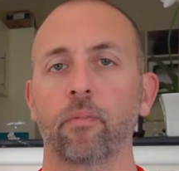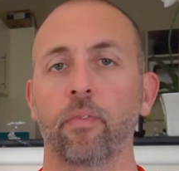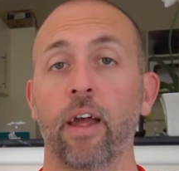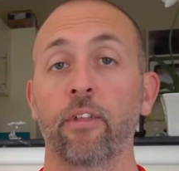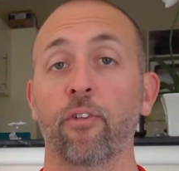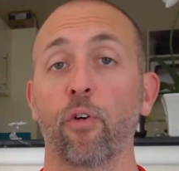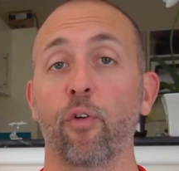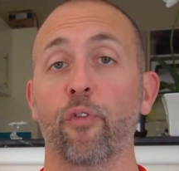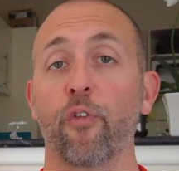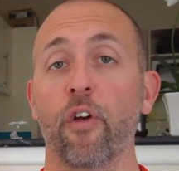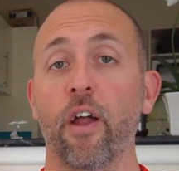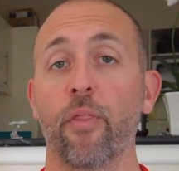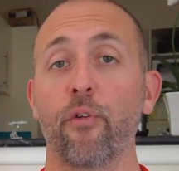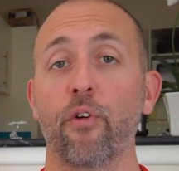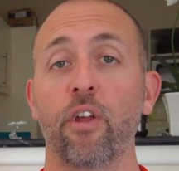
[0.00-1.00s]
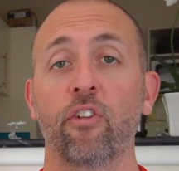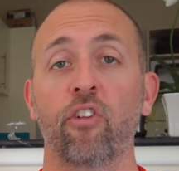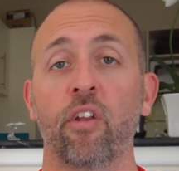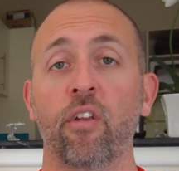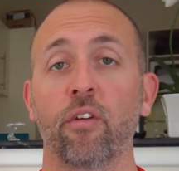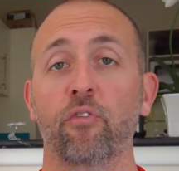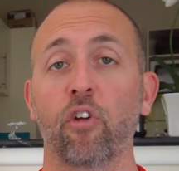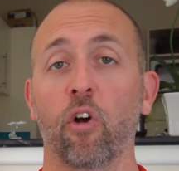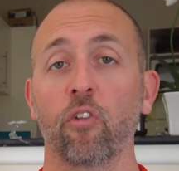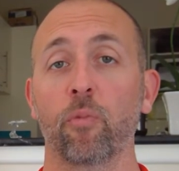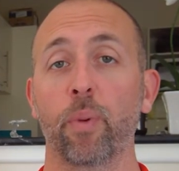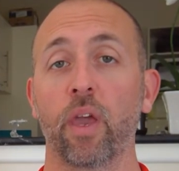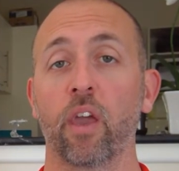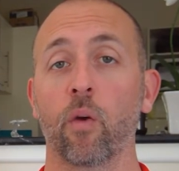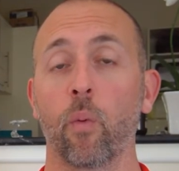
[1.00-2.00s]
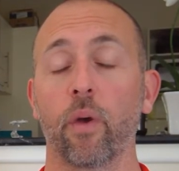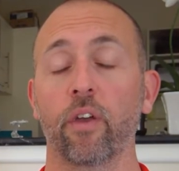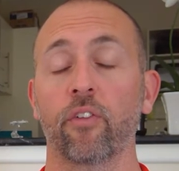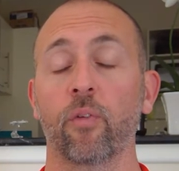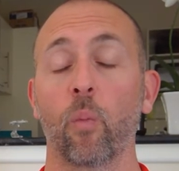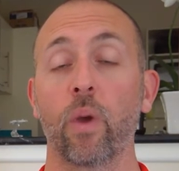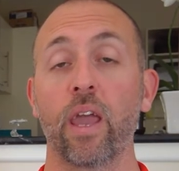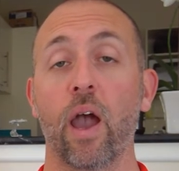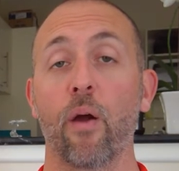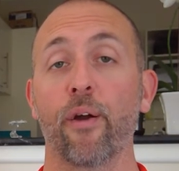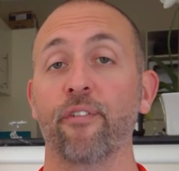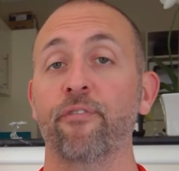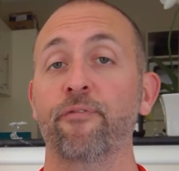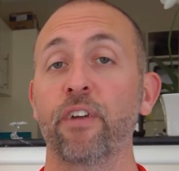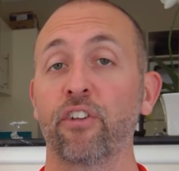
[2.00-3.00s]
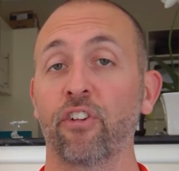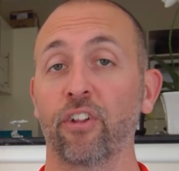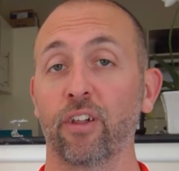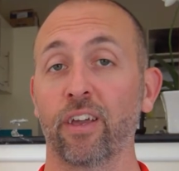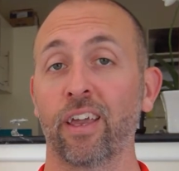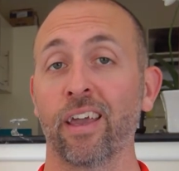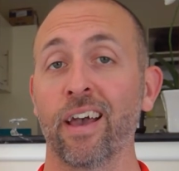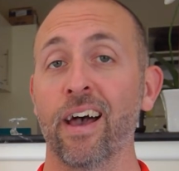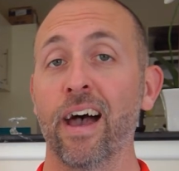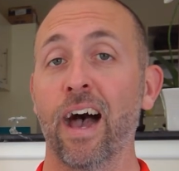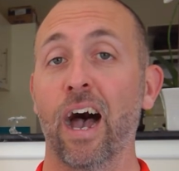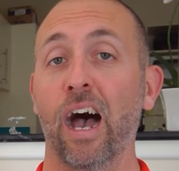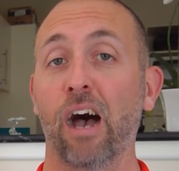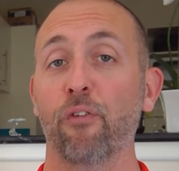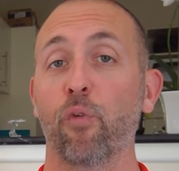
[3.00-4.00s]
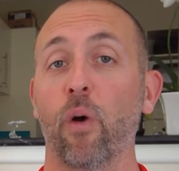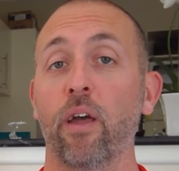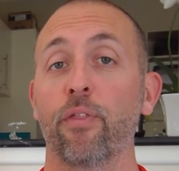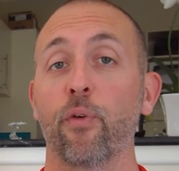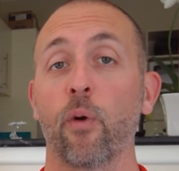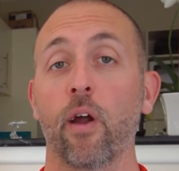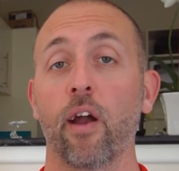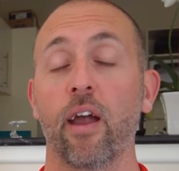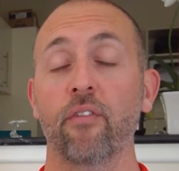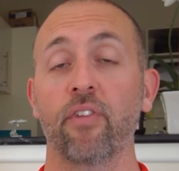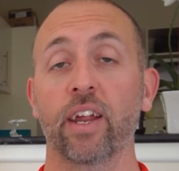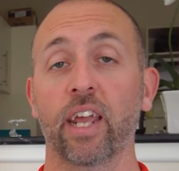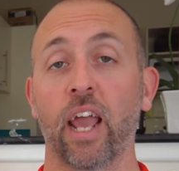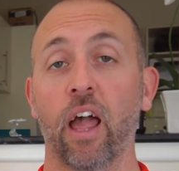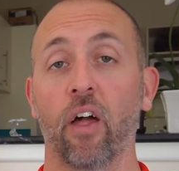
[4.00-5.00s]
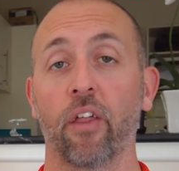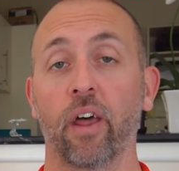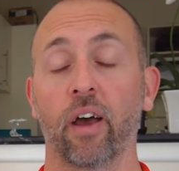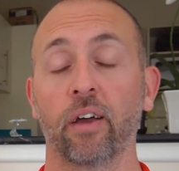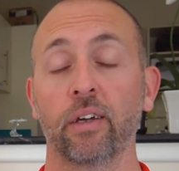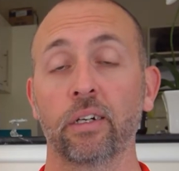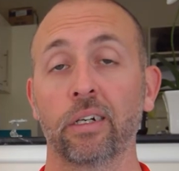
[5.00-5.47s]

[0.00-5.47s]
That's all for another edition of John's Beer Quest. We are officially halfway through our advent calendar.